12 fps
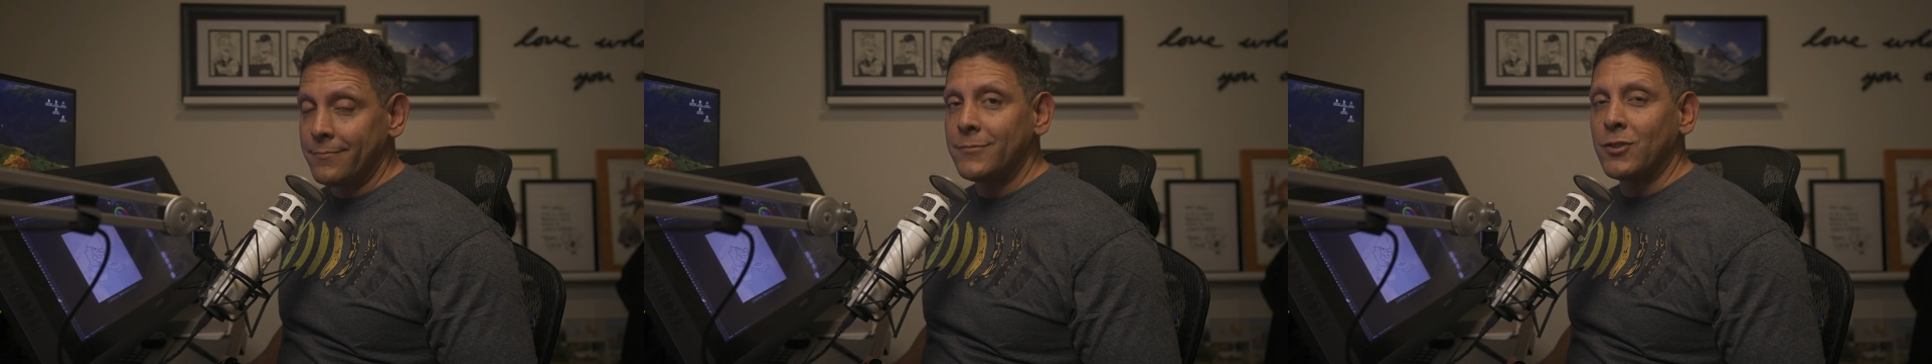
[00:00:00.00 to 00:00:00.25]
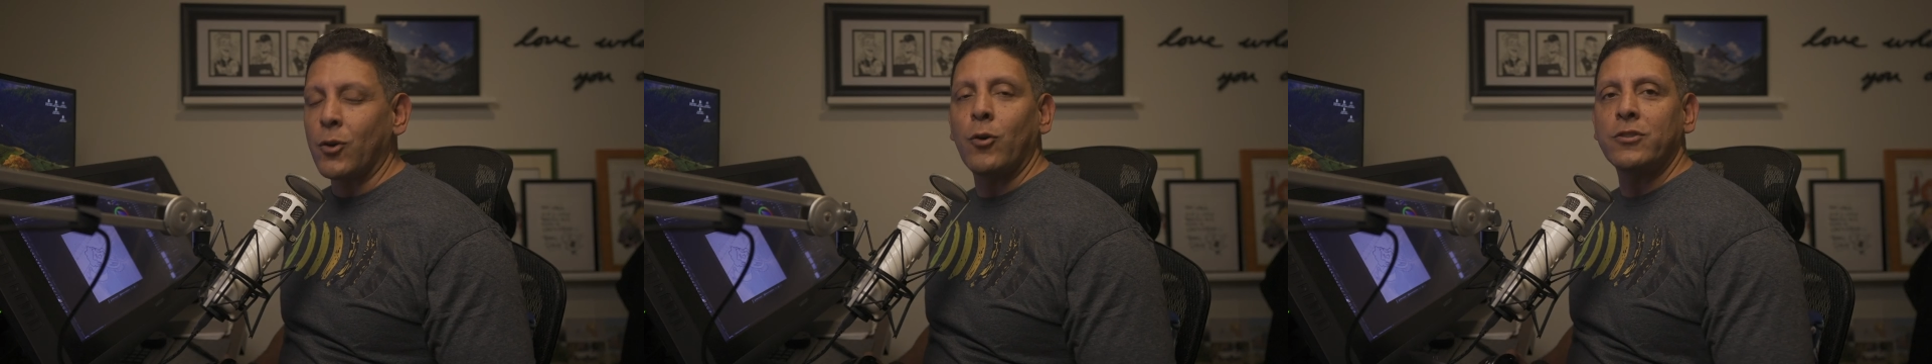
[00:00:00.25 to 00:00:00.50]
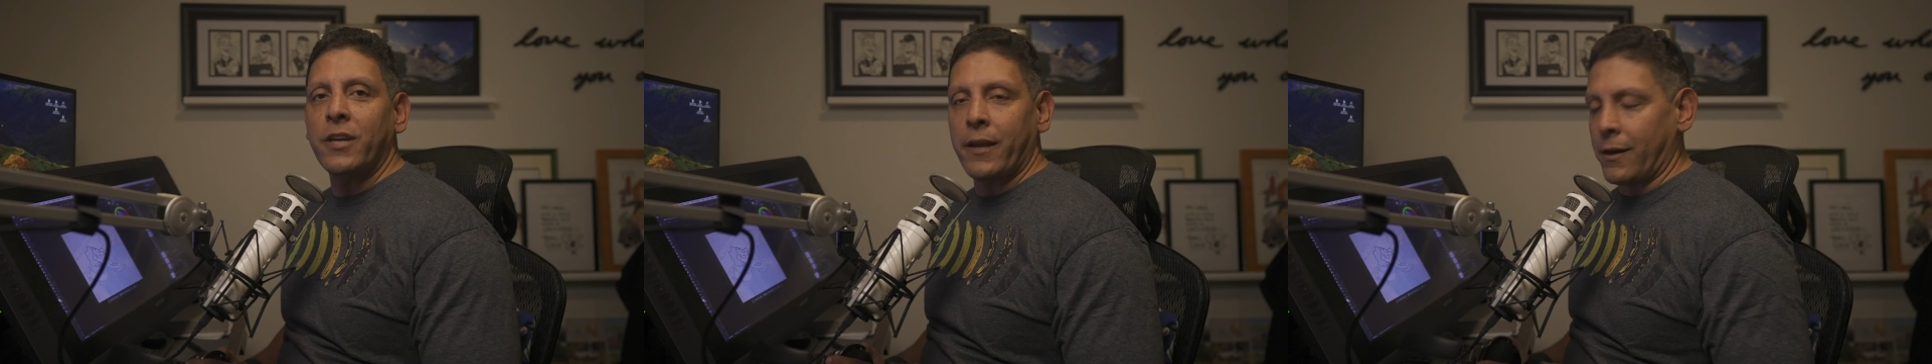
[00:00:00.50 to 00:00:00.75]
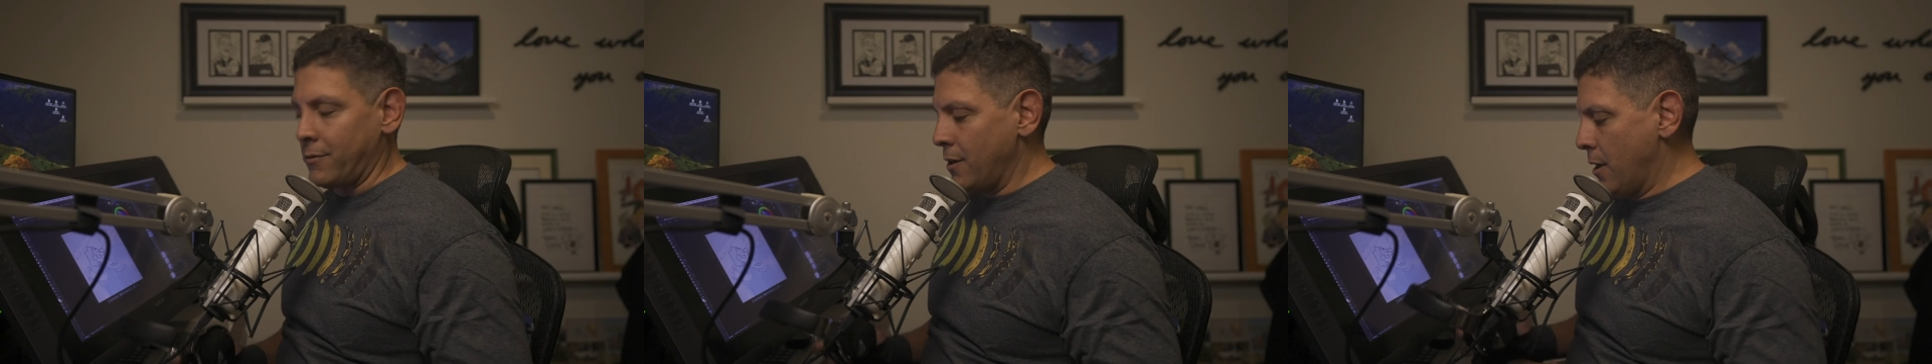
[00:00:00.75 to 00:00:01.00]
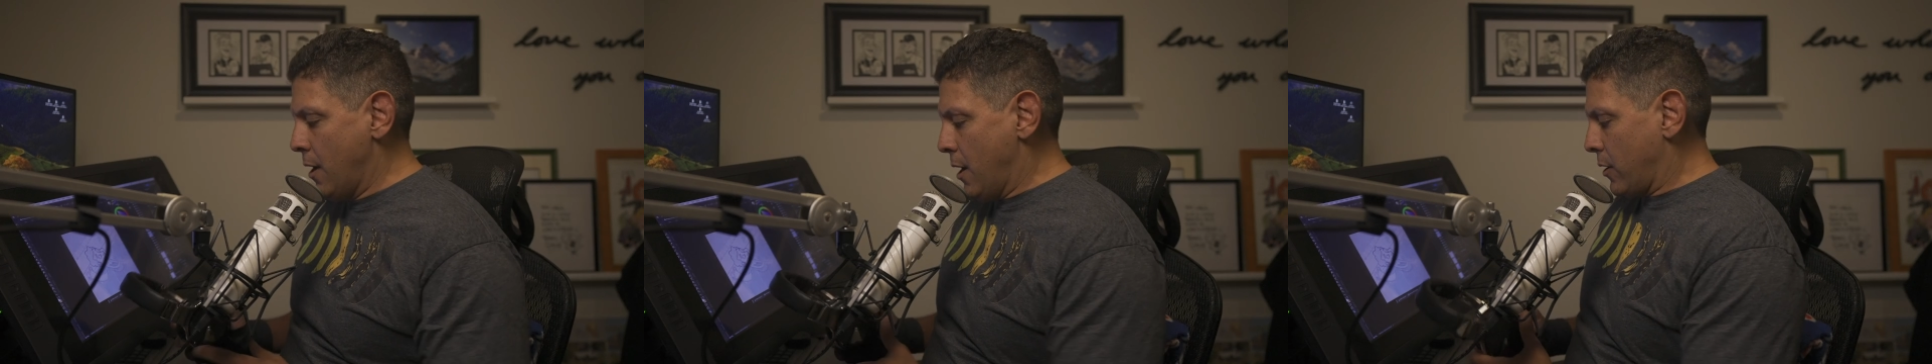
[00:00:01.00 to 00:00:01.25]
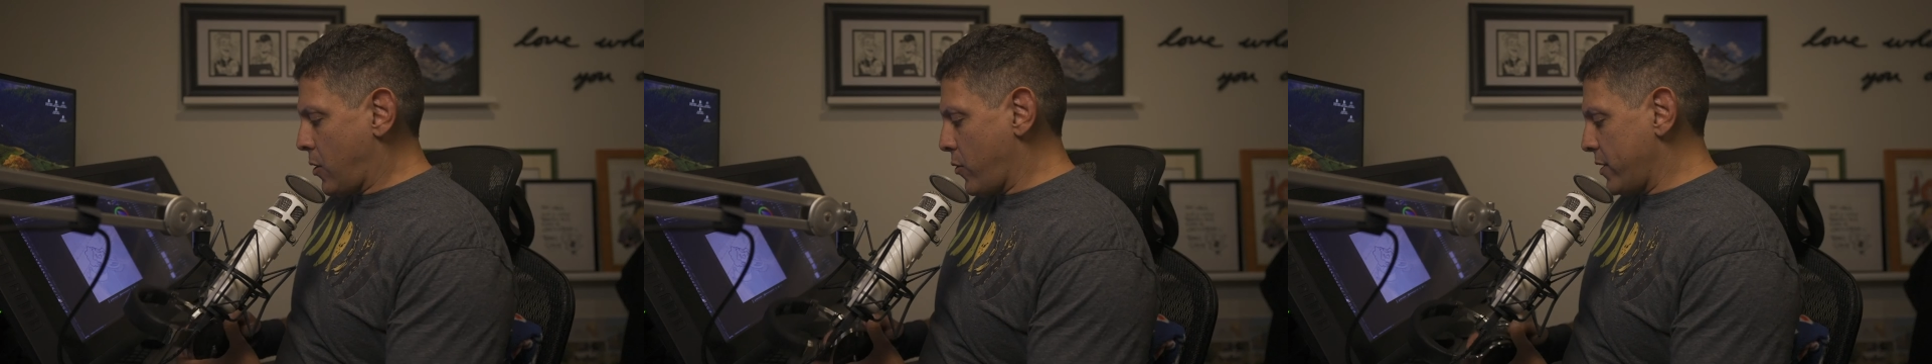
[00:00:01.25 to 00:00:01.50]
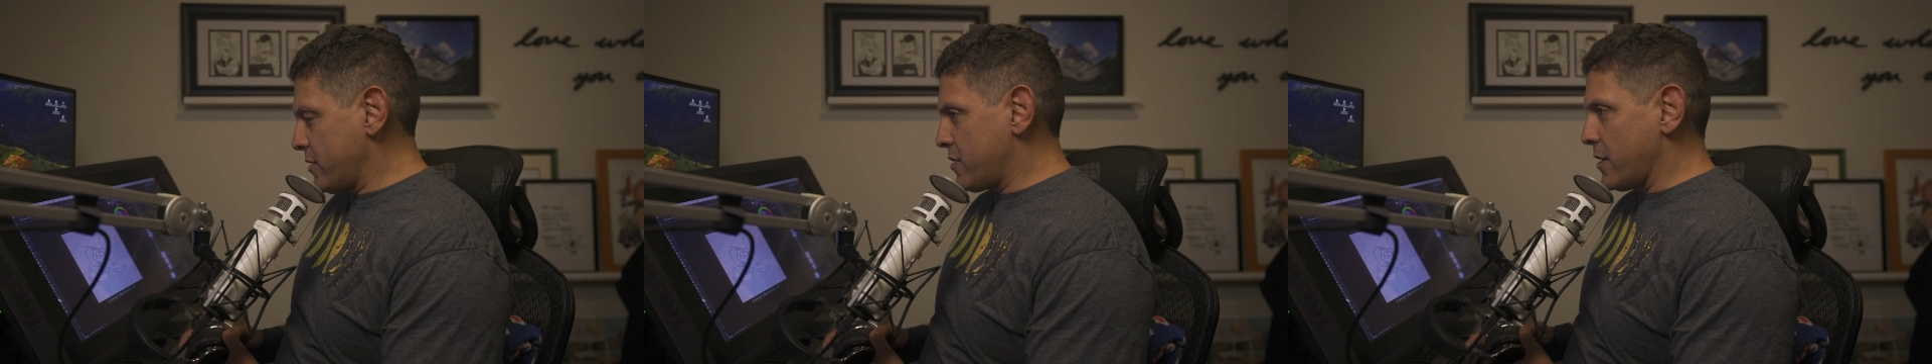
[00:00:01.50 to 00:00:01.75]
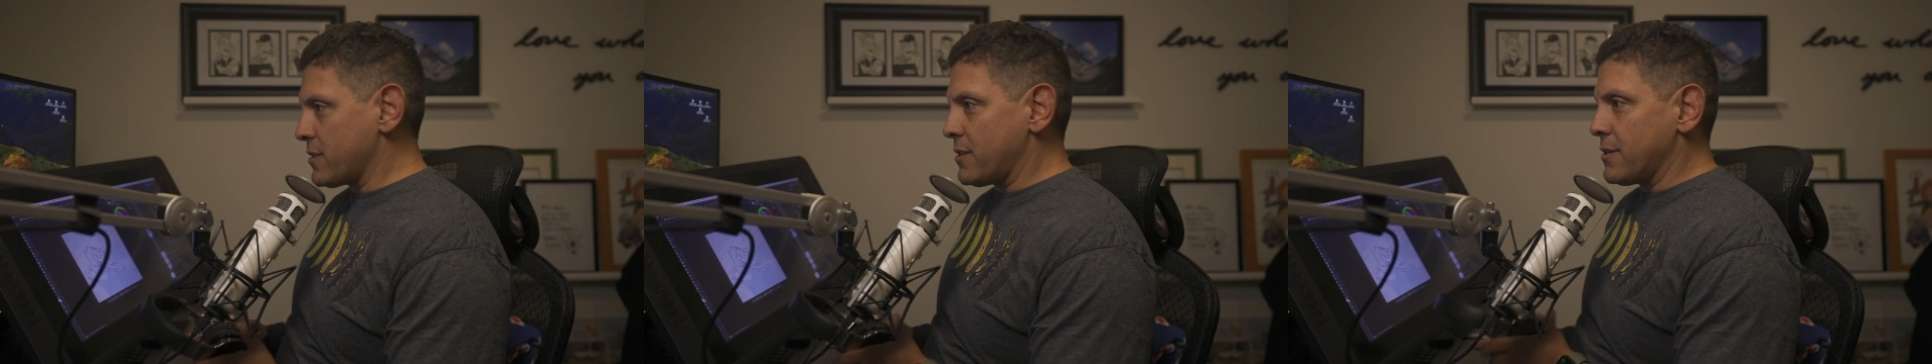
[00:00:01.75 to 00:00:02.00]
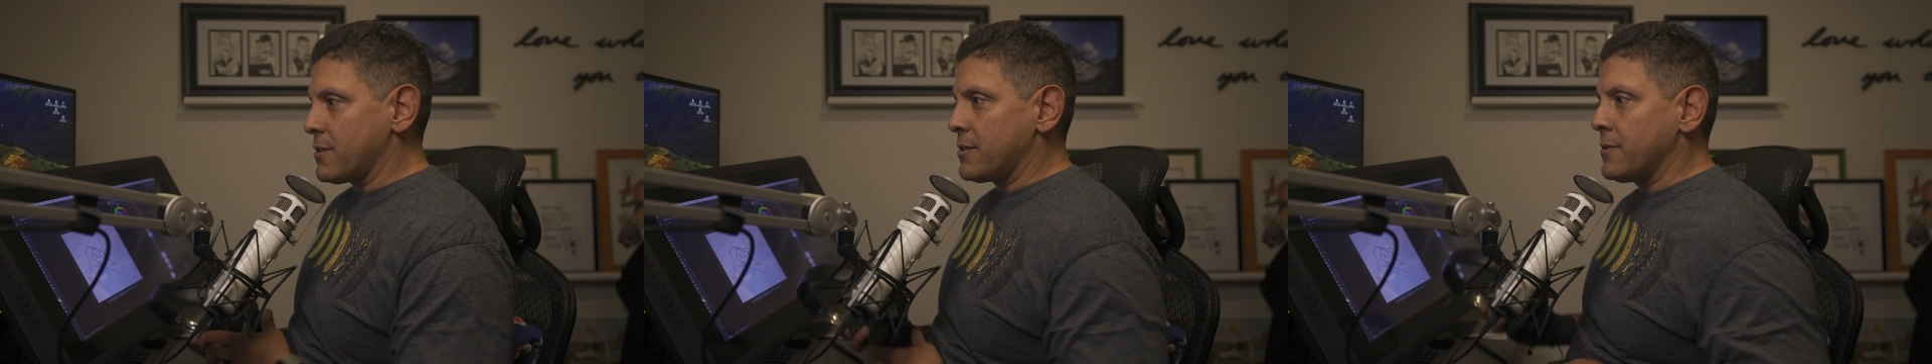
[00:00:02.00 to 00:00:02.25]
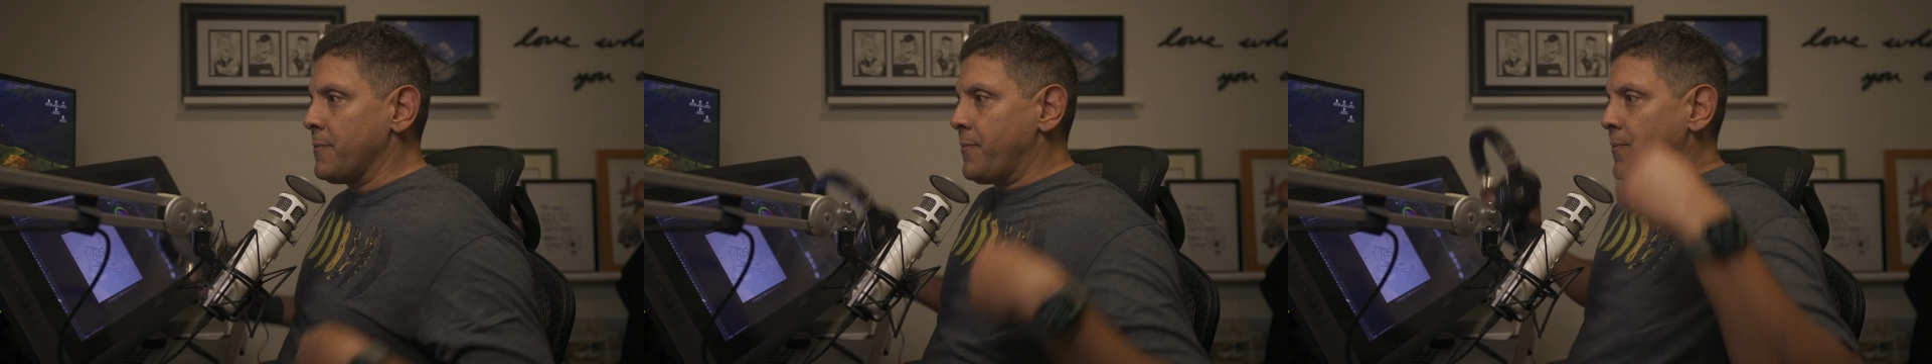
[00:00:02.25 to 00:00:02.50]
So go check it out. Coconut Justice,